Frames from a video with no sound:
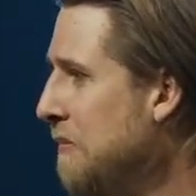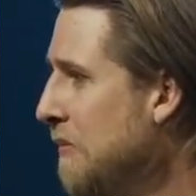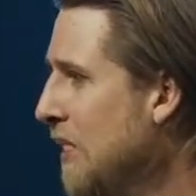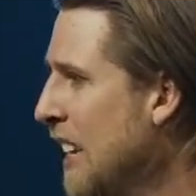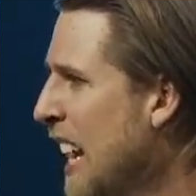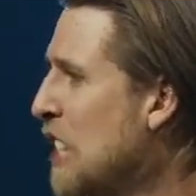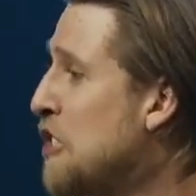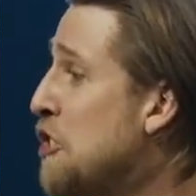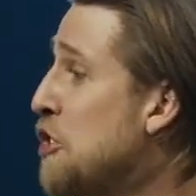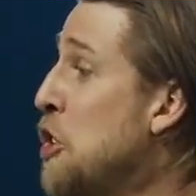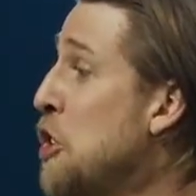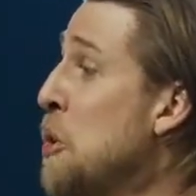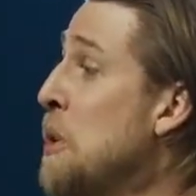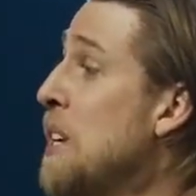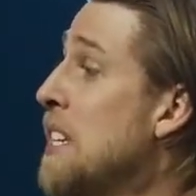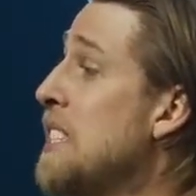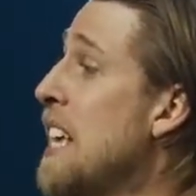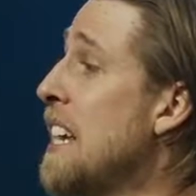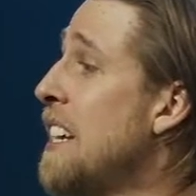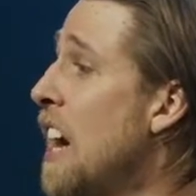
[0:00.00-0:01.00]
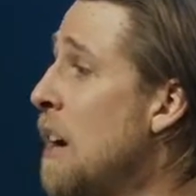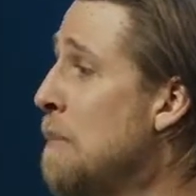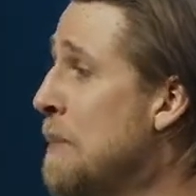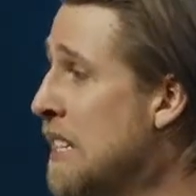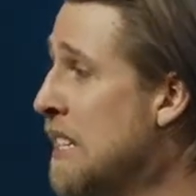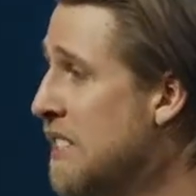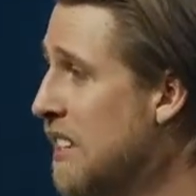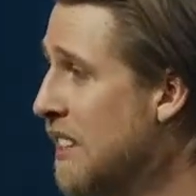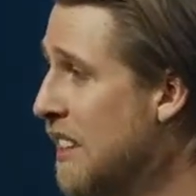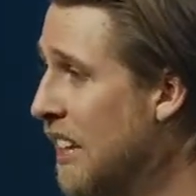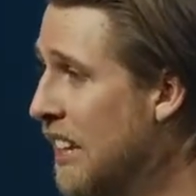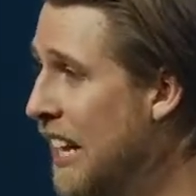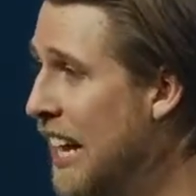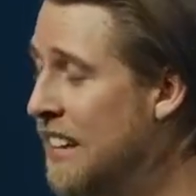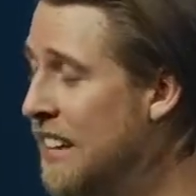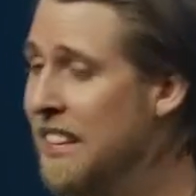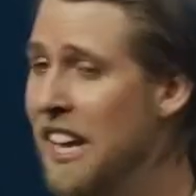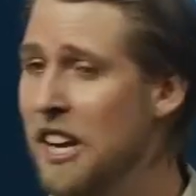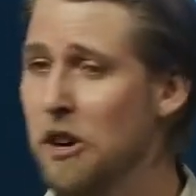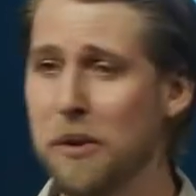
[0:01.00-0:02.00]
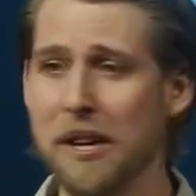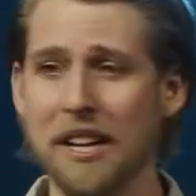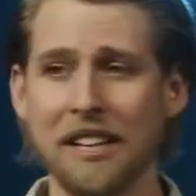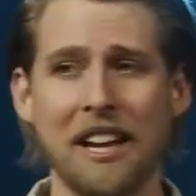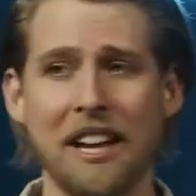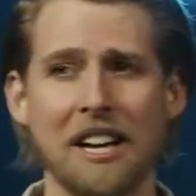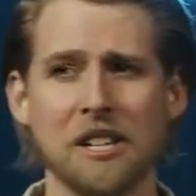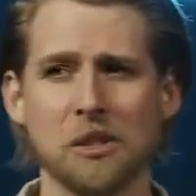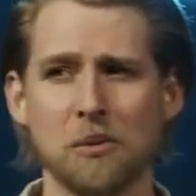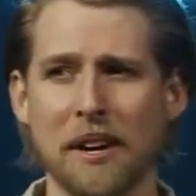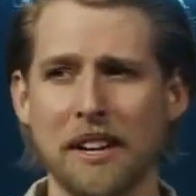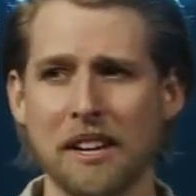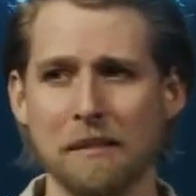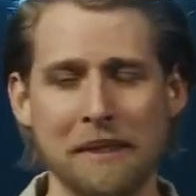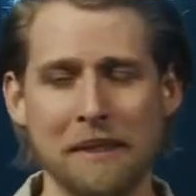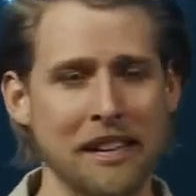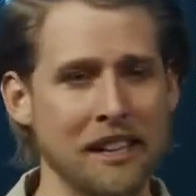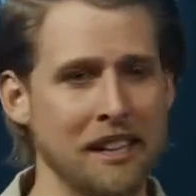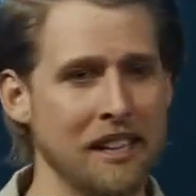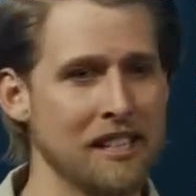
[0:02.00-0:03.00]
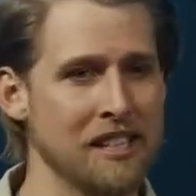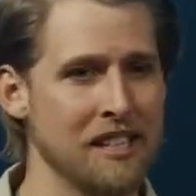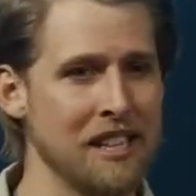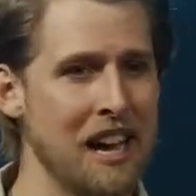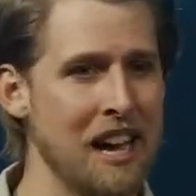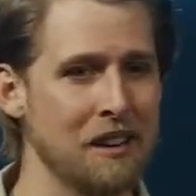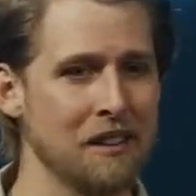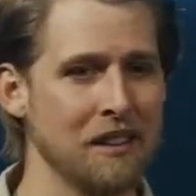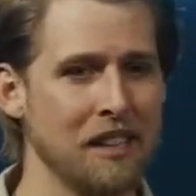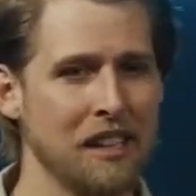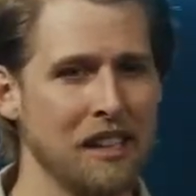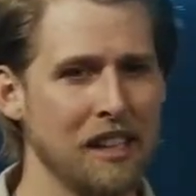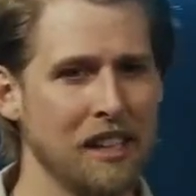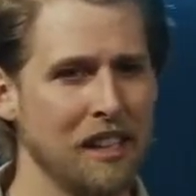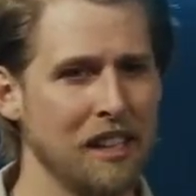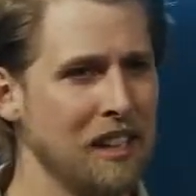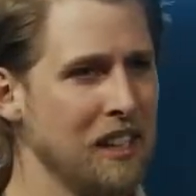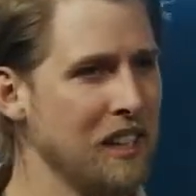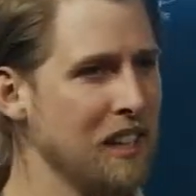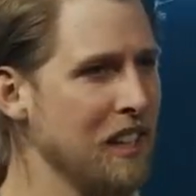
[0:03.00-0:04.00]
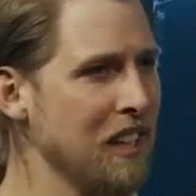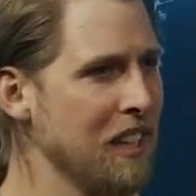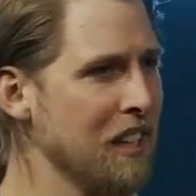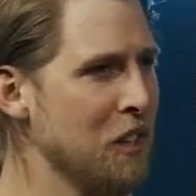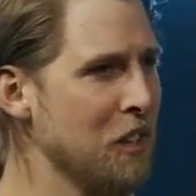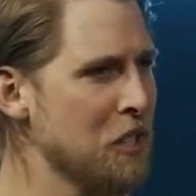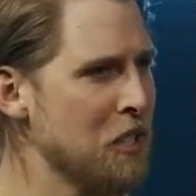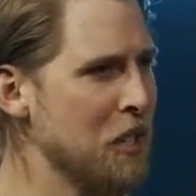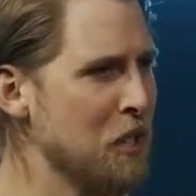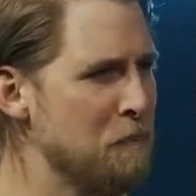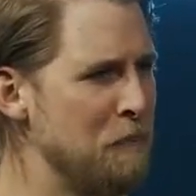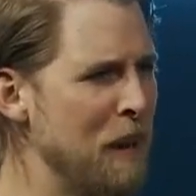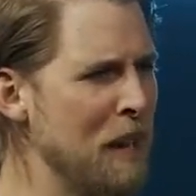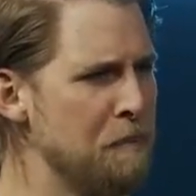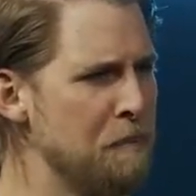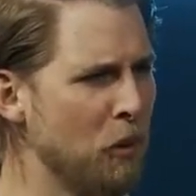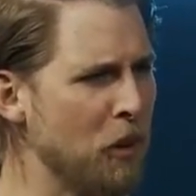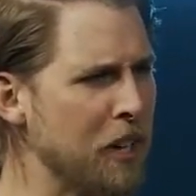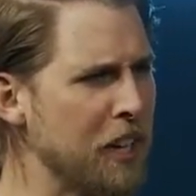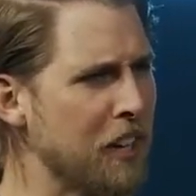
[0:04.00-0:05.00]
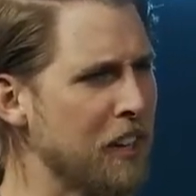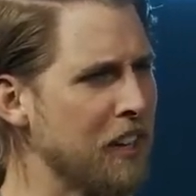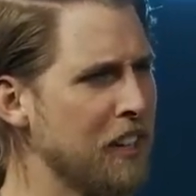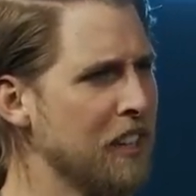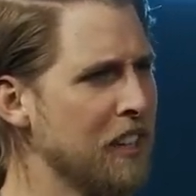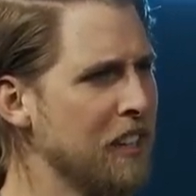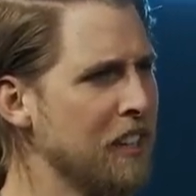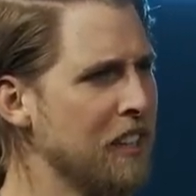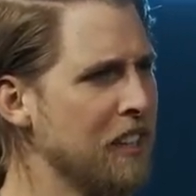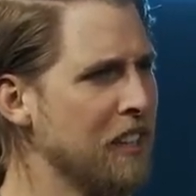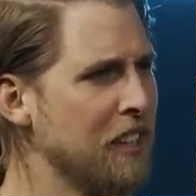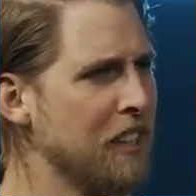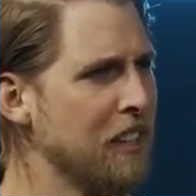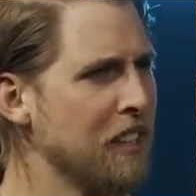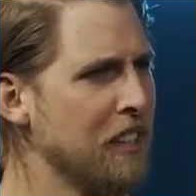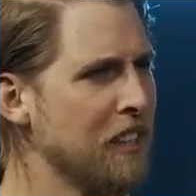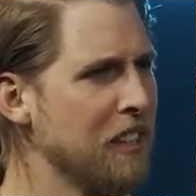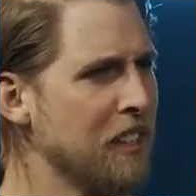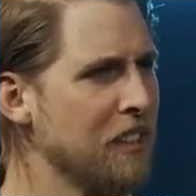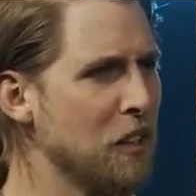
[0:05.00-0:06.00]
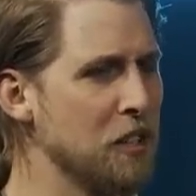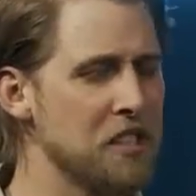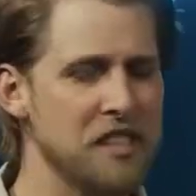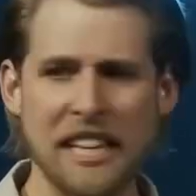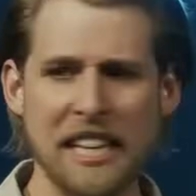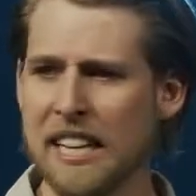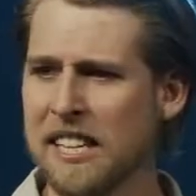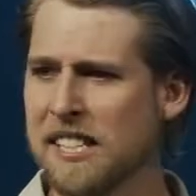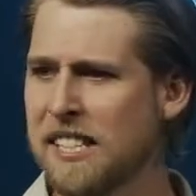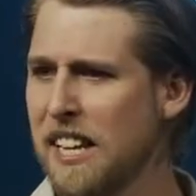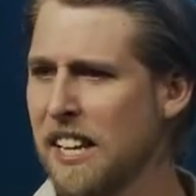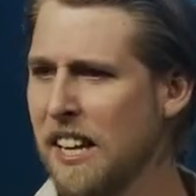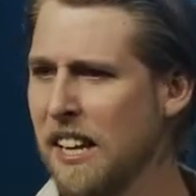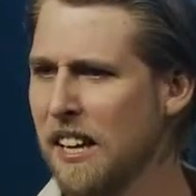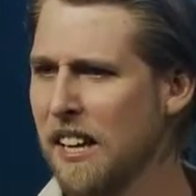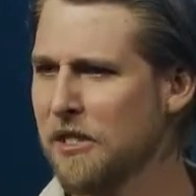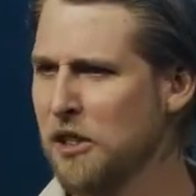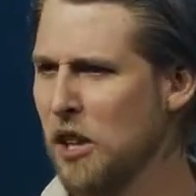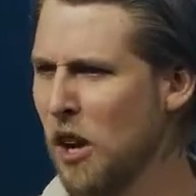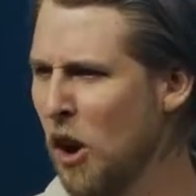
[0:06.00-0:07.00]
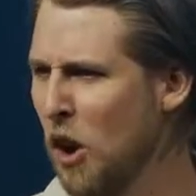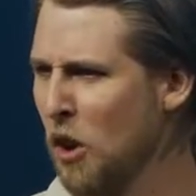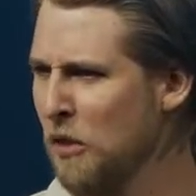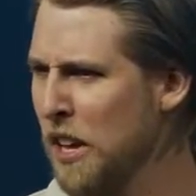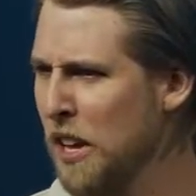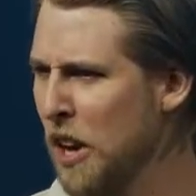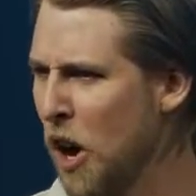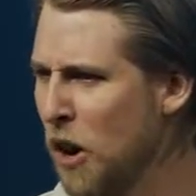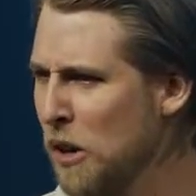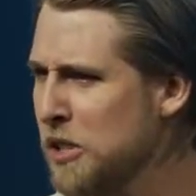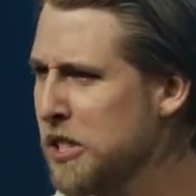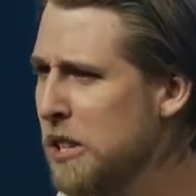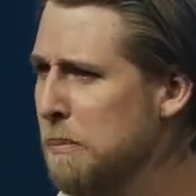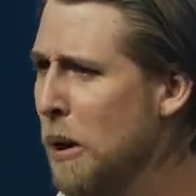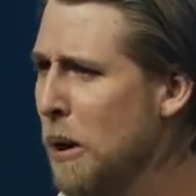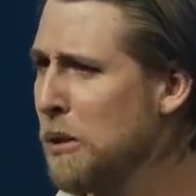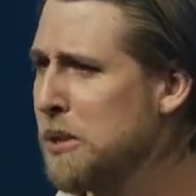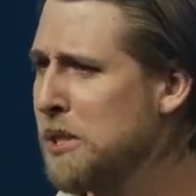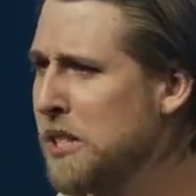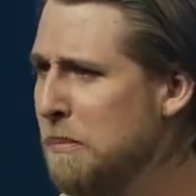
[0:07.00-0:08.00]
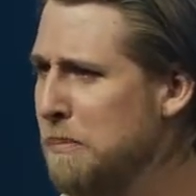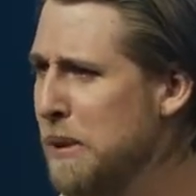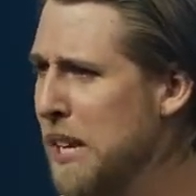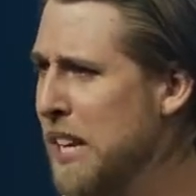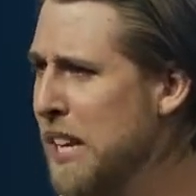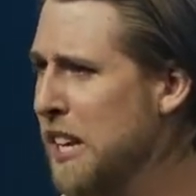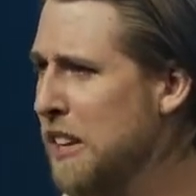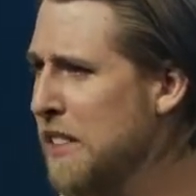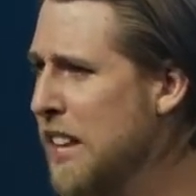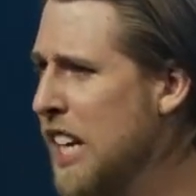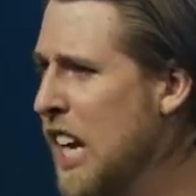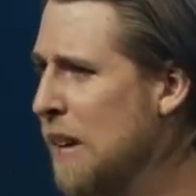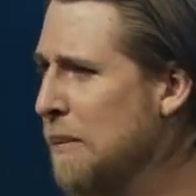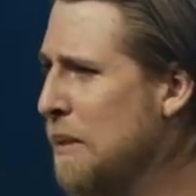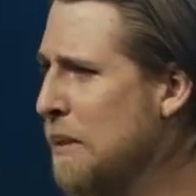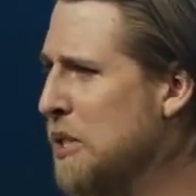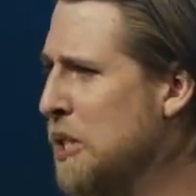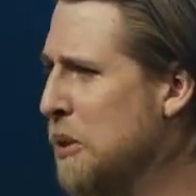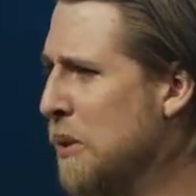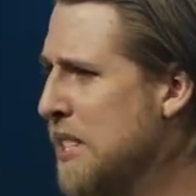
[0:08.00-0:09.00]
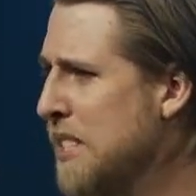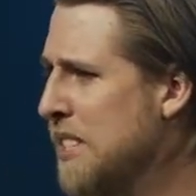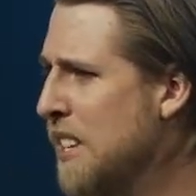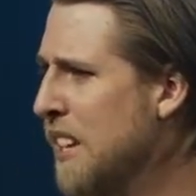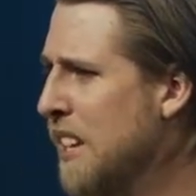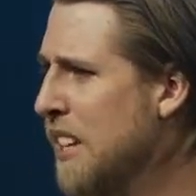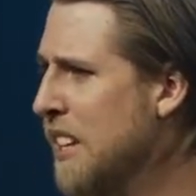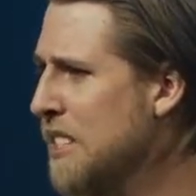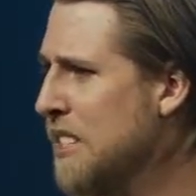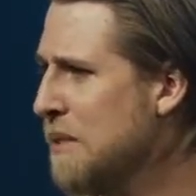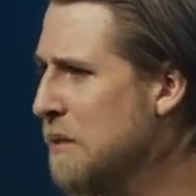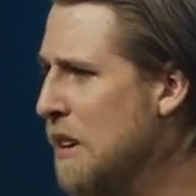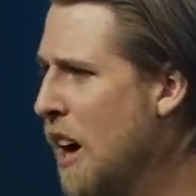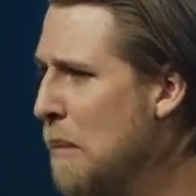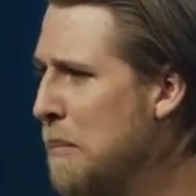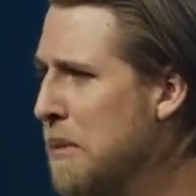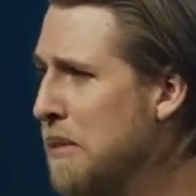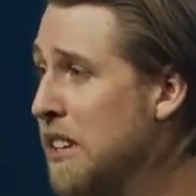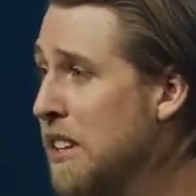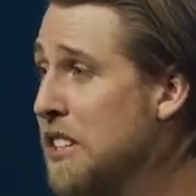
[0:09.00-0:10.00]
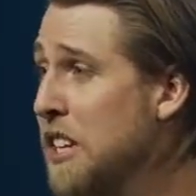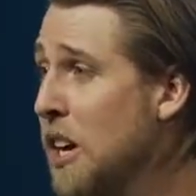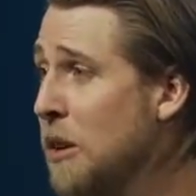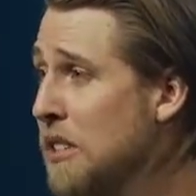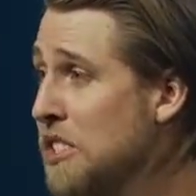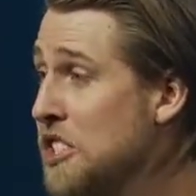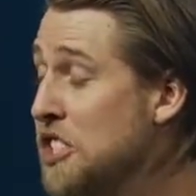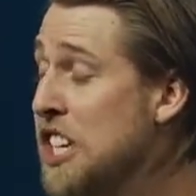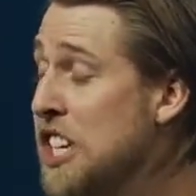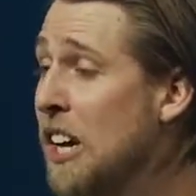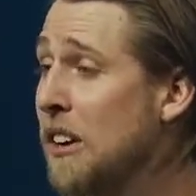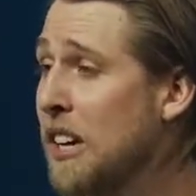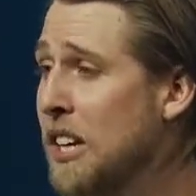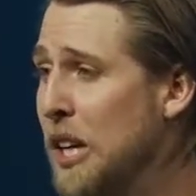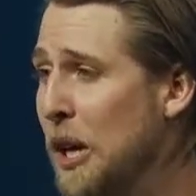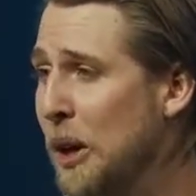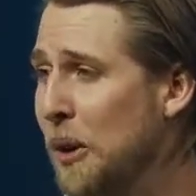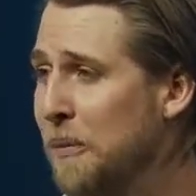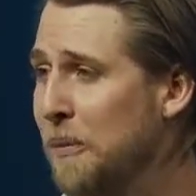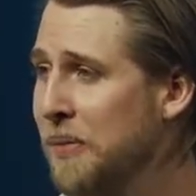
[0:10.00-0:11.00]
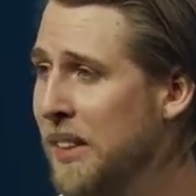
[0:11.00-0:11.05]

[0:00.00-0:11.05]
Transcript: As soon as they come into the land, they realize, wait a minute, it's not, there's people here. There's things that aren't supposed to be here. They come up to a city that's commonly known as Jericho.